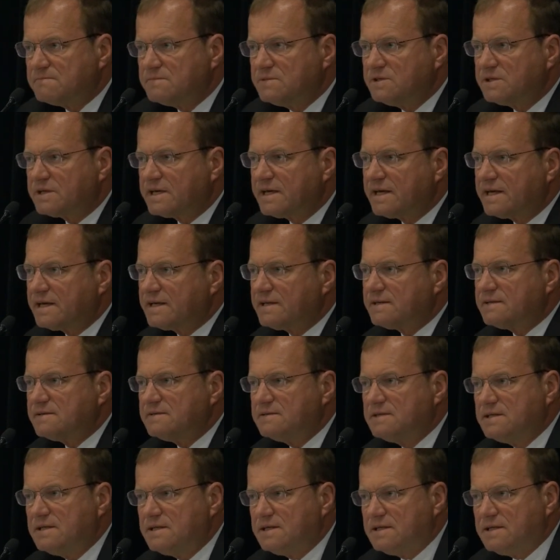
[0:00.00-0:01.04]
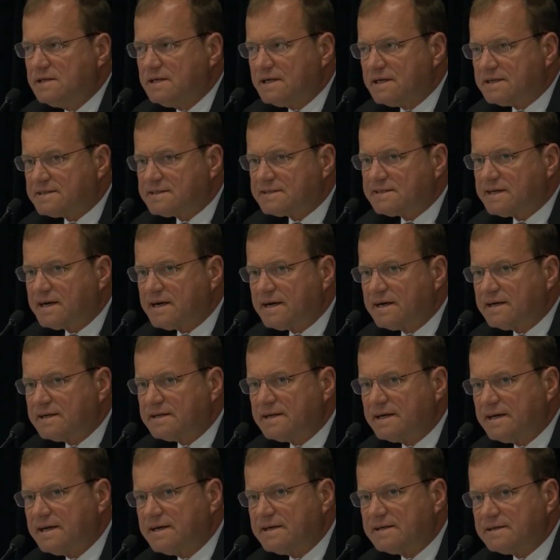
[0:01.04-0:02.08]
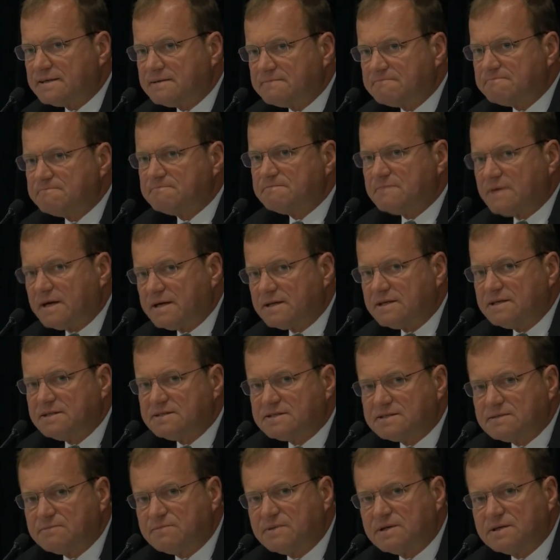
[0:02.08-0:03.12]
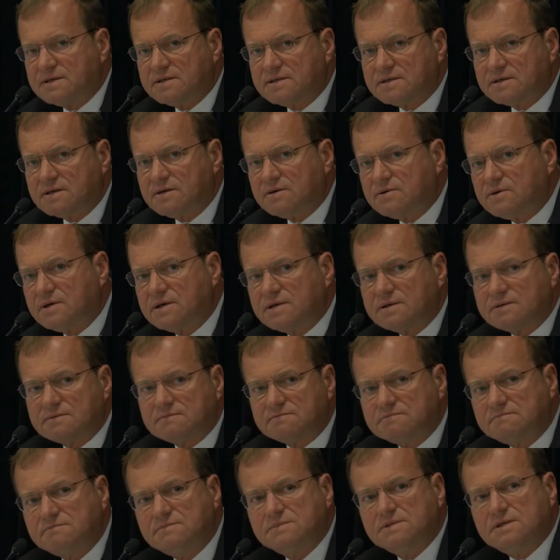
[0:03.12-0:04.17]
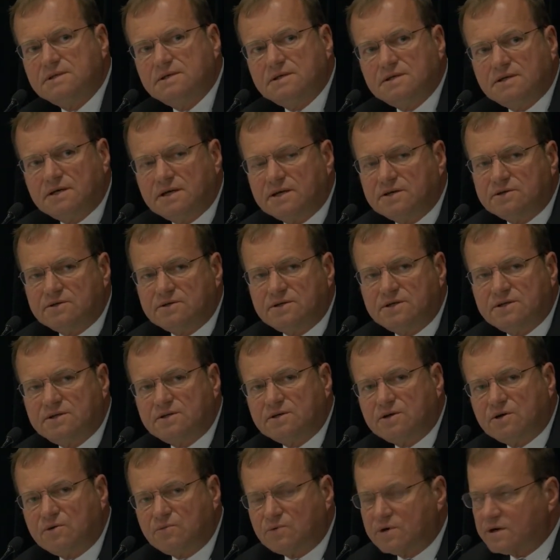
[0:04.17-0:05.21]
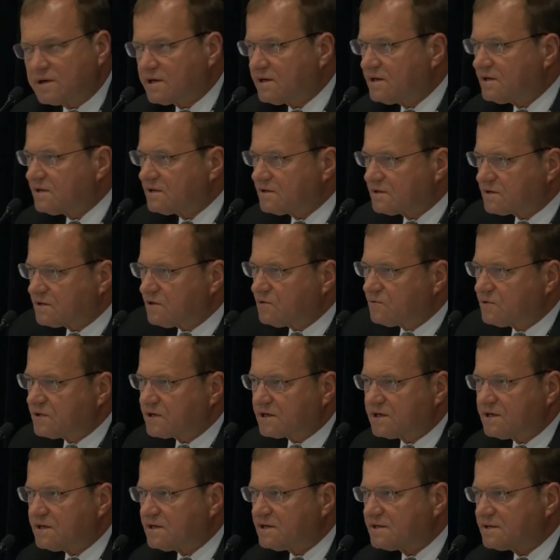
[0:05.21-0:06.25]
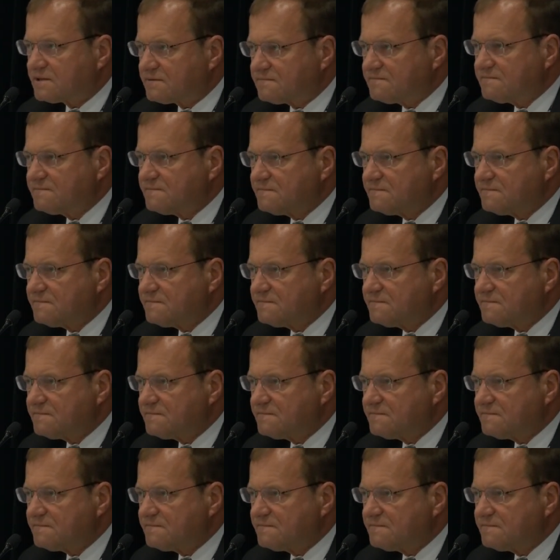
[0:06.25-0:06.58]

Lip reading: You can't assign, hey, I need somebody to go on, hey, you need to go work here or go work here.